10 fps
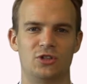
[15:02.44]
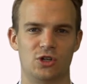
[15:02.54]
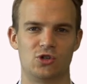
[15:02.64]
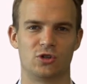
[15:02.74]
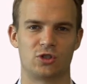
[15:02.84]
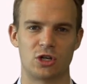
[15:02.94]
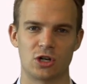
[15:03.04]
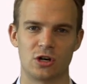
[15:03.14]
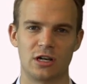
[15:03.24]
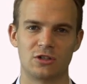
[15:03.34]
Digital
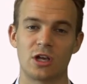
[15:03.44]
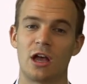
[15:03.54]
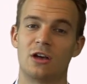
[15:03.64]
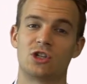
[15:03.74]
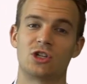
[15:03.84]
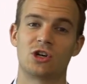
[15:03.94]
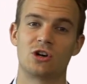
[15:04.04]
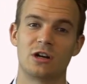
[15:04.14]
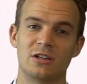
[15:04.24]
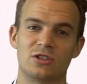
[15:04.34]
Securities, a
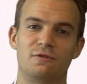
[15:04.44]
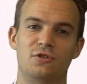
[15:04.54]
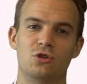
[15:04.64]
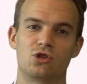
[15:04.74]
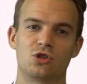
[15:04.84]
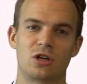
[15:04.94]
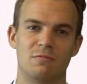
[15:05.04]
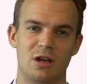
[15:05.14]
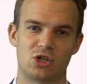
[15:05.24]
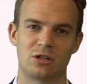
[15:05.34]
Securities and Futures
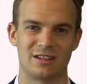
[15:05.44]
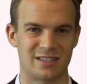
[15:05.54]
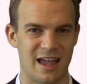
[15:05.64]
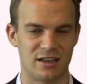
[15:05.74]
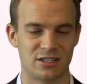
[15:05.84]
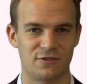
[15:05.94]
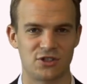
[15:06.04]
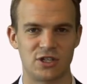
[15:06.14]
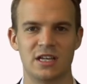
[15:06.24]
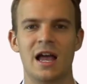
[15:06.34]
Commission, that's the S F
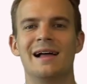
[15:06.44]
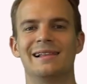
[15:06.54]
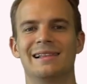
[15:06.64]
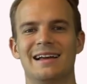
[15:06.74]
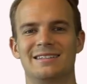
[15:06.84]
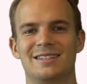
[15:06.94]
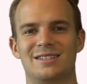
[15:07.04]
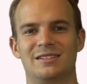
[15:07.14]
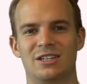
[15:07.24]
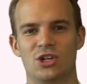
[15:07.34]
C,
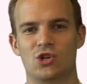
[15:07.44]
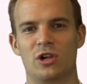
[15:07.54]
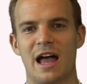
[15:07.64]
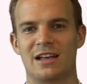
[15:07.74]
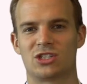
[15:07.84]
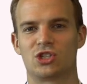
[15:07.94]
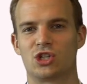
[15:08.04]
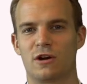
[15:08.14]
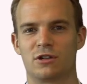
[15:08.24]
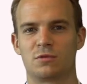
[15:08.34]
licensed digital as a
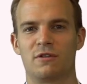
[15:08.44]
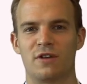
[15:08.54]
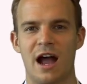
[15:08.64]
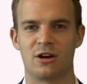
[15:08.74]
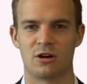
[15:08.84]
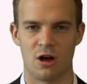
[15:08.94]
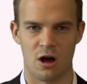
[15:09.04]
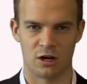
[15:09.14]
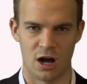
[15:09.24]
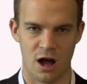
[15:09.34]
service provider in
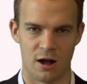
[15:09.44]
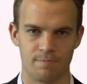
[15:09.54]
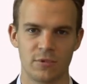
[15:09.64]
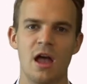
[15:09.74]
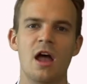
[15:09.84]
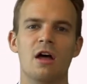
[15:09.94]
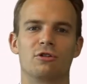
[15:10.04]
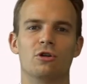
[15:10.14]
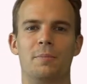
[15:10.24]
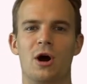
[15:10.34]
Hong Kong.
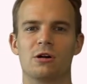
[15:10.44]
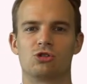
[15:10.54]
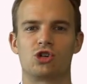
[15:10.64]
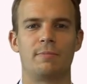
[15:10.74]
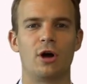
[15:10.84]
Through the partnership,